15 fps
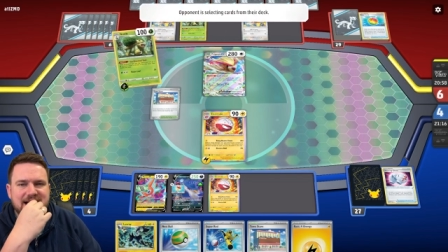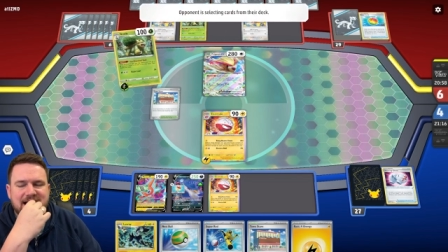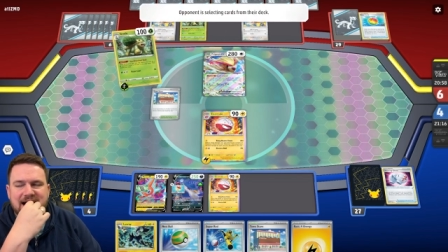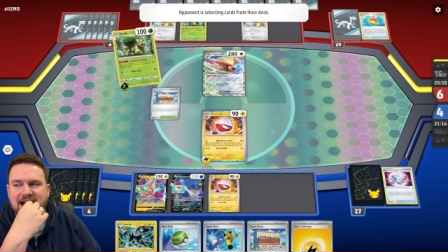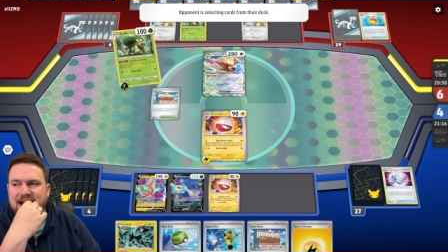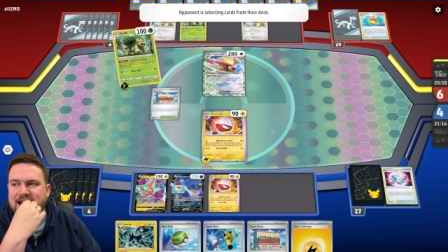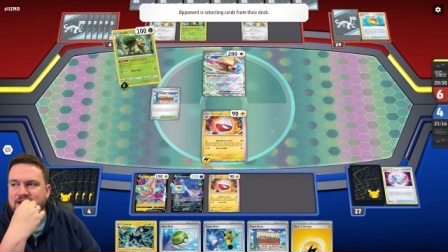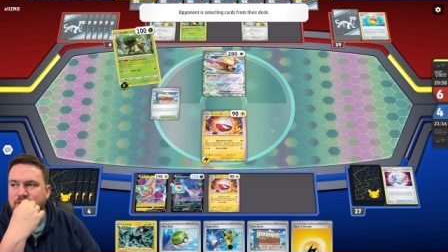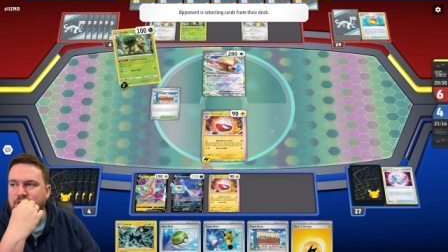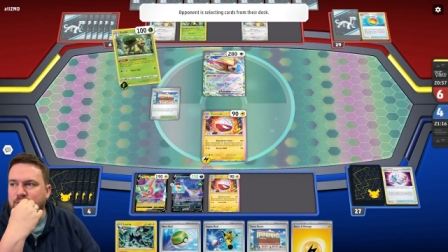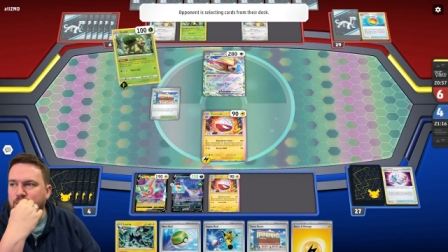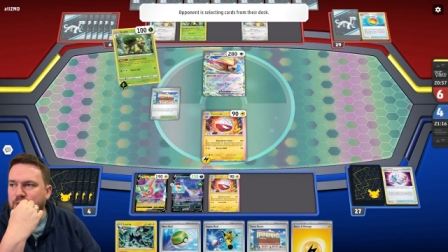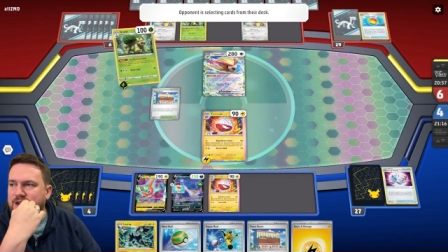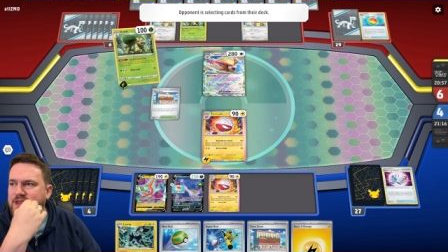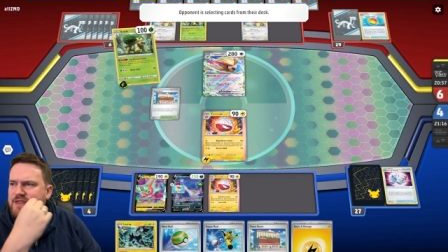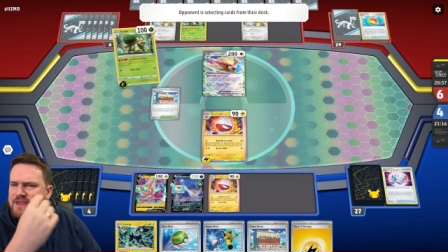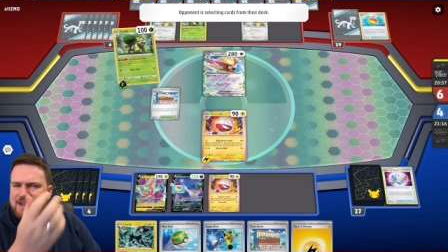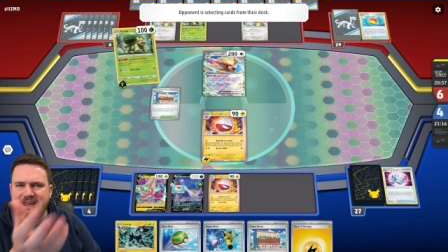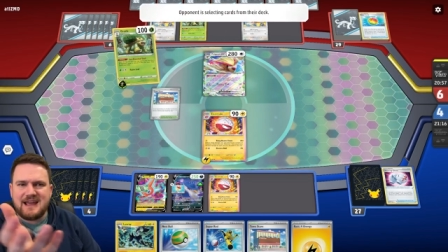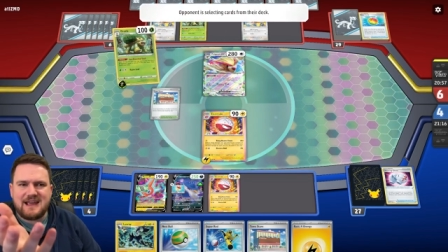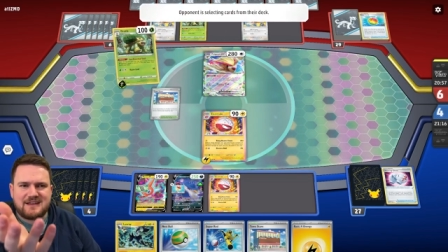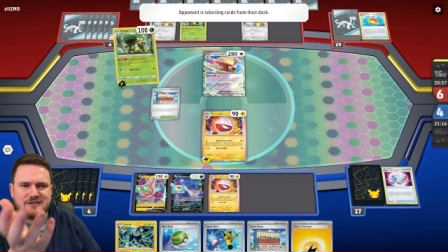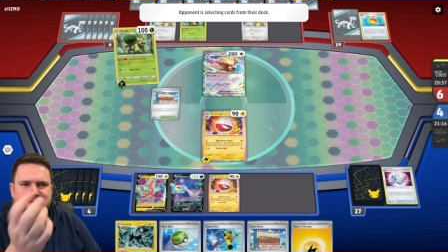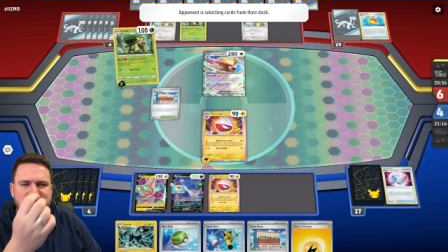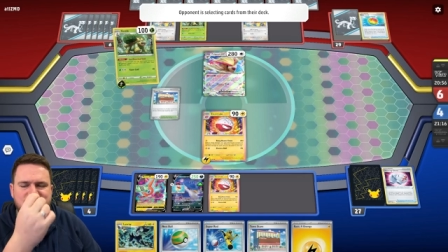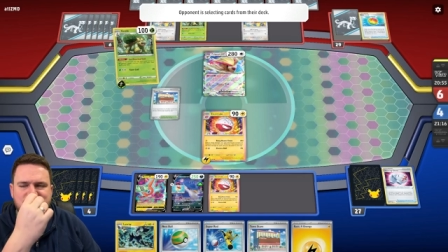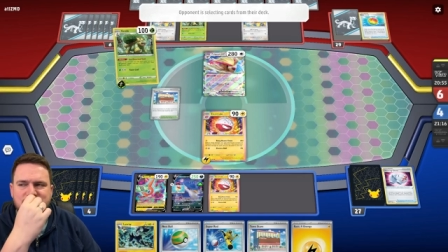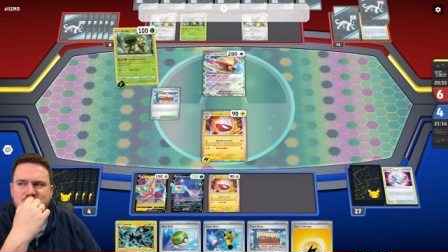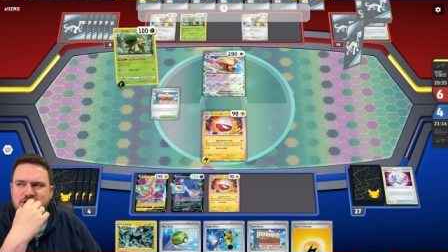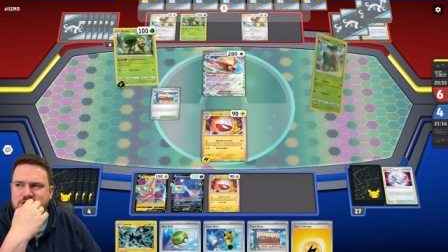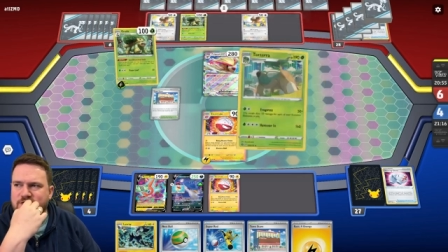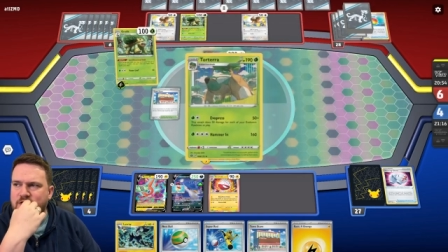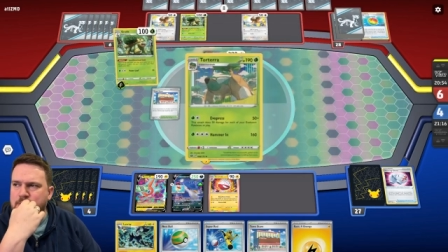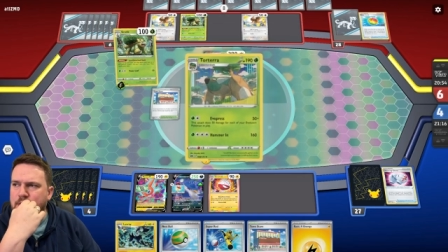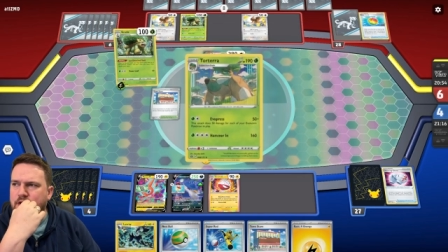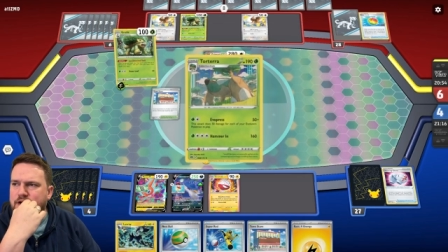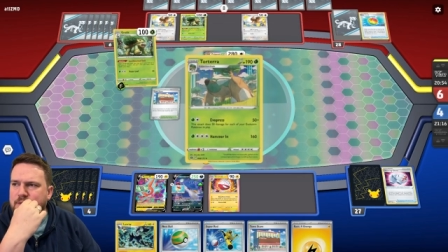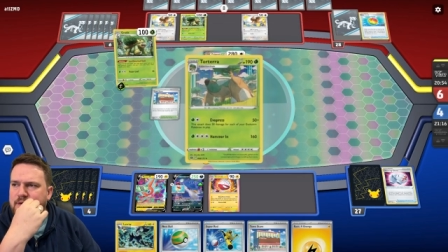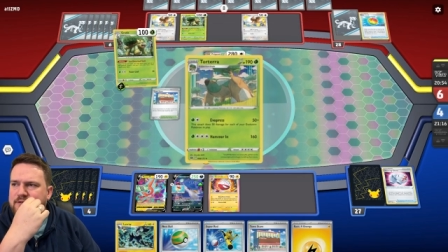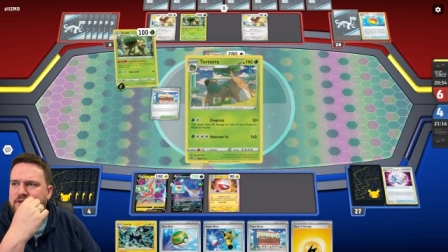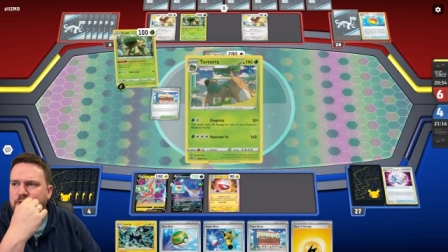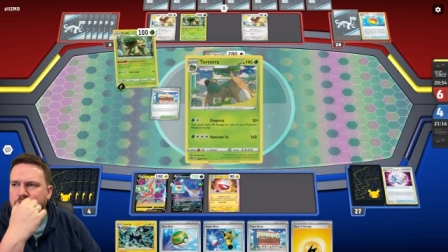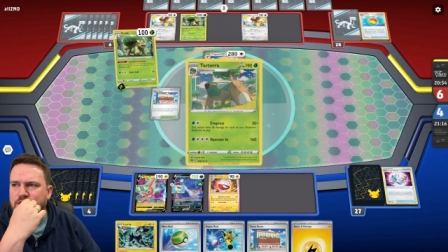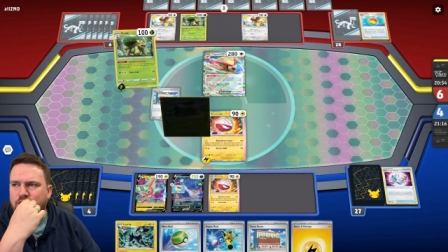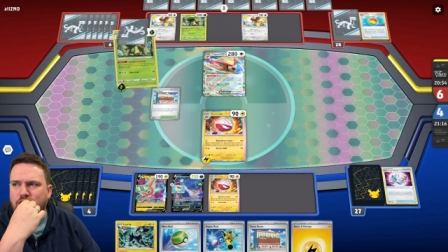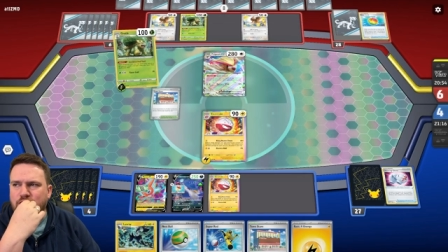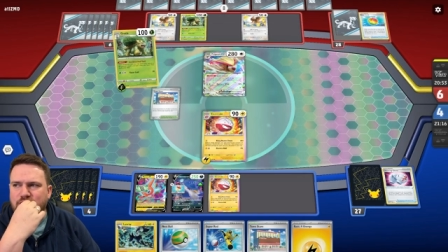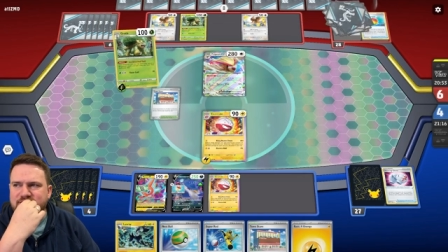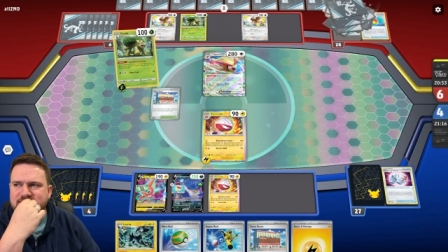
Uh, and with the extra search for Pokemon from Grottle,